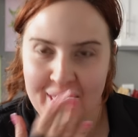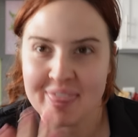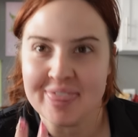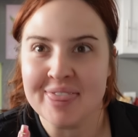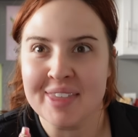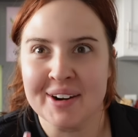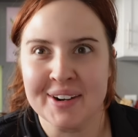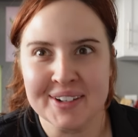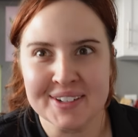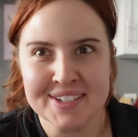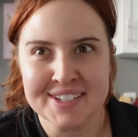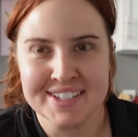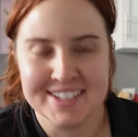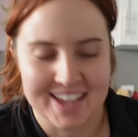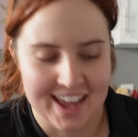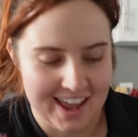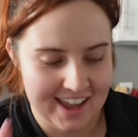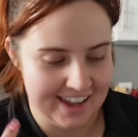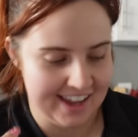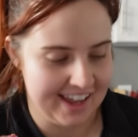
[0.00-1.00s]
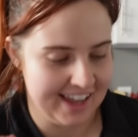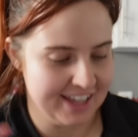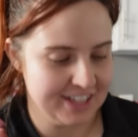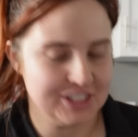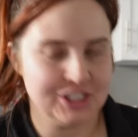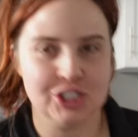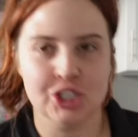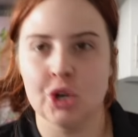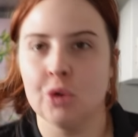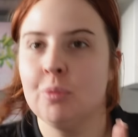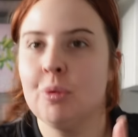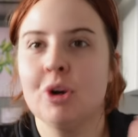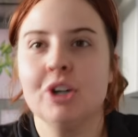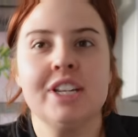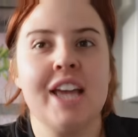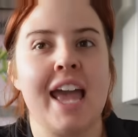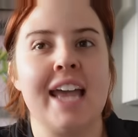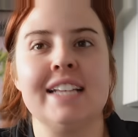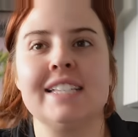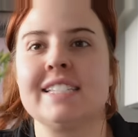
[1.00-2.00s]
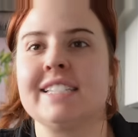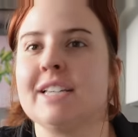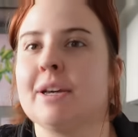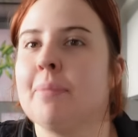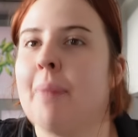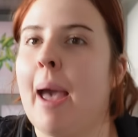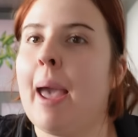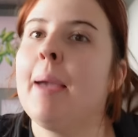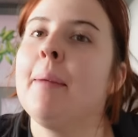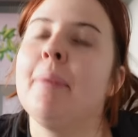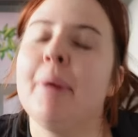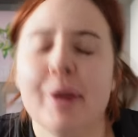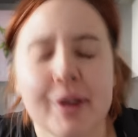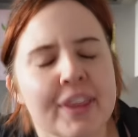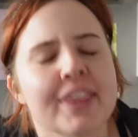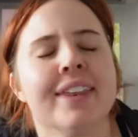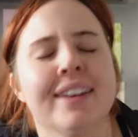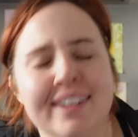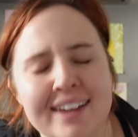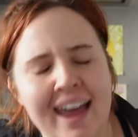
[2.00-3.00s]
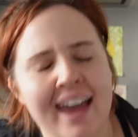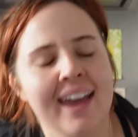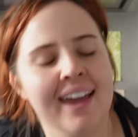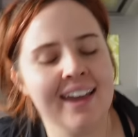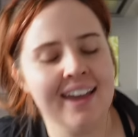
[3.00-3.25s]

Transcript: Thursday. Two more days to my birthday.